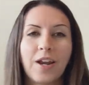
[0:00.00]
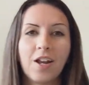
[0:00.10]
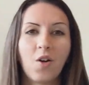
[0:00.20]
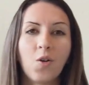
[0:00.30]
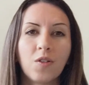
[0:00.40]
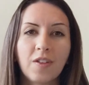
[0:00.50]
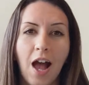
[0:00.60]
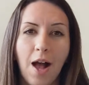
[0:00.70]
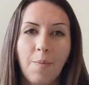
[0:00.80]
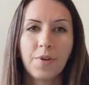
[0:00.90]
when it holds
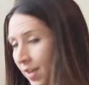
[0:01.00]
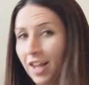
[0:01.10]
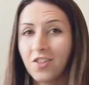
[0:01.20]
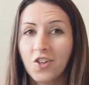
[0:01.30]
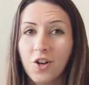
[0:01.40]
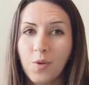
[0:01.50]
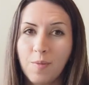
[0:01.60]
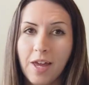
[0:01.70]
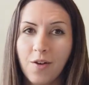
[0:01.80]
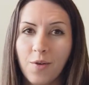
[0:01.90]
up. Next year, we
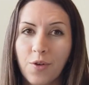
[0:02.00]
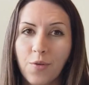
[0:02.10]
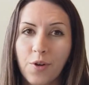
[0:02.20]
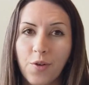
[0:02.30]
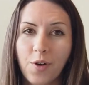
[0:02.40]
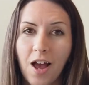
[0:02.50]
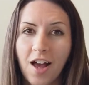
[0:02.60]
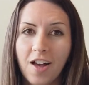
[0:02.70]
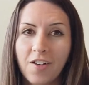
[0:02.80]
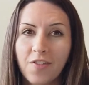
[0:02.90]
may go the route
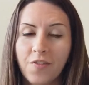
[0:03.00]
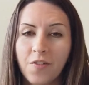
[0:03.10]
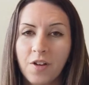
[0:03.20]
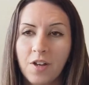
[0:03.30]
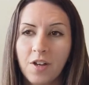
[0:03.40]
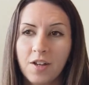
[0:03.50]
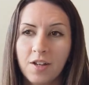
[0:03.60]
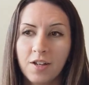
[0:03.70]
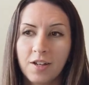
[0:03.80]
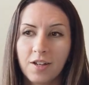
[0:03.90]
of
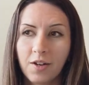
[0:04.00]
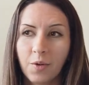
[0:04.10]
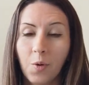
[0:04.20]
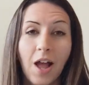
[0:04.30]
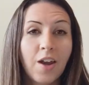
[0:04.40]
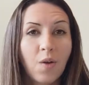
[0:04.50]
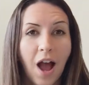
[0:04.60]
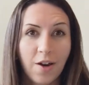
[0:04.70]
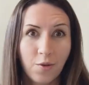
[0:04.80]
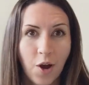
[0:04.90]
well, I
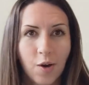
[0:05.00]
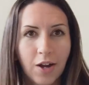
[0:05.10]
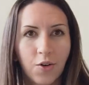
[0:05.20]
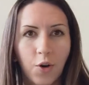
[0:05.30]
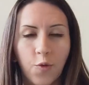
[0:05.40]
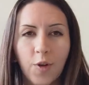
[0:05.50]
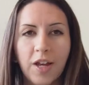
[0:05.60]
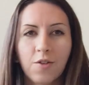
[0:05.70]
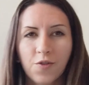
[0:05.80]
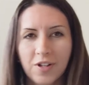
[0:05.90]
don't, I don't know. I don't know if we'll
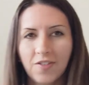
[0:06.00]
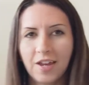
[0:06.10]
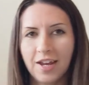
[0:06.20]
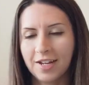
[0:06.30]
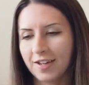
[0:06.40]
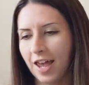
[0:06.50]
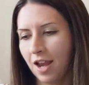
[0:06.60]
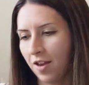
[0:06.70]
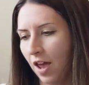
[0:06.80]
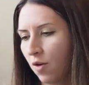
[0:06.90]
get a freestanding
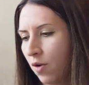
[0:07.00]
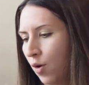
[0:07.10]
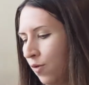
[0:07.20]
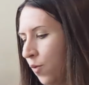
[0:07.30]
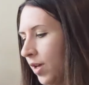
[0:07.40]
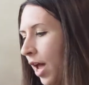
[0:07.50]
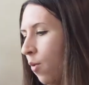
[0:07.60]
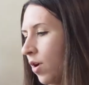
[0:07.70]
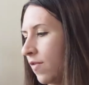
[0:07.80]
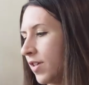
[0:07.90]
tent. I don't know if we'll
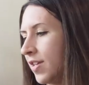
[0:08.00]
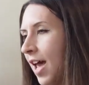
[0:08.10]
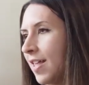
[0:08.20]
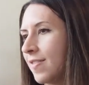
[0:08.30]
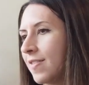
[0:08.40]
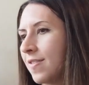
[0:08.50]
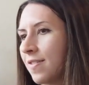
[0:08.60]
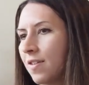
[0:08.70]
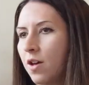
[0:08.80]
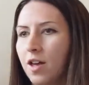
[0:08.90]
get one of the tents,
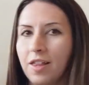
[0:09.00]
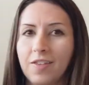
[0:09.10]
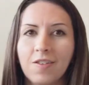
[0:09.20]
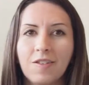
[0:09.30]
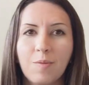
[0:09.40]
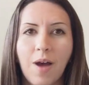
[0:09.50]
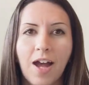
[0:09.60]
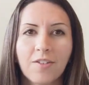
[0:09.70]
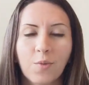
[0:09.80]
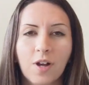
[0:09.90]
uh, like the
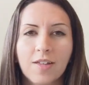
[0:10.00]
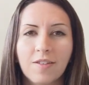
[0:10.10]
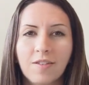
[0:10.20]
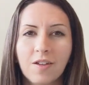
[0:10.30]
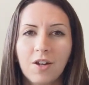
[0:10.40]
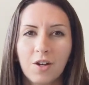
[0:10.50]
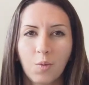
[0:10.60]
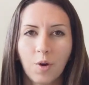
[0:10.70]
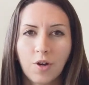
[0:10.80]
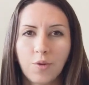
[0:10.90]
Zpacks ones, where